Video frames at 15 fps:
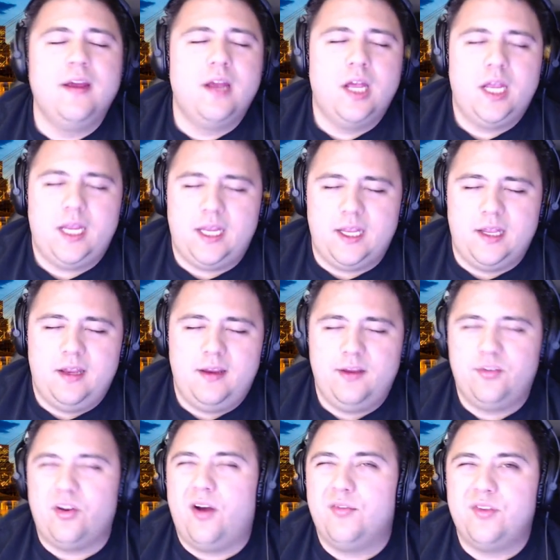
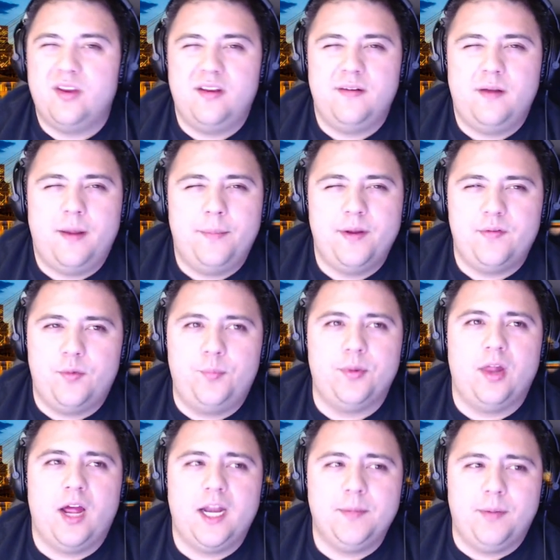is often a bit of a
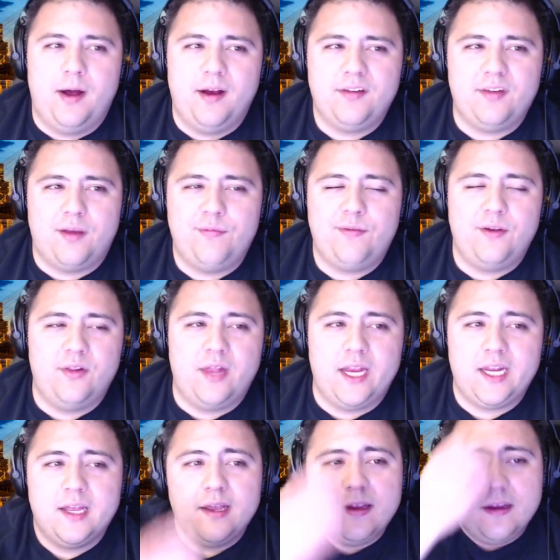blind box, I feel like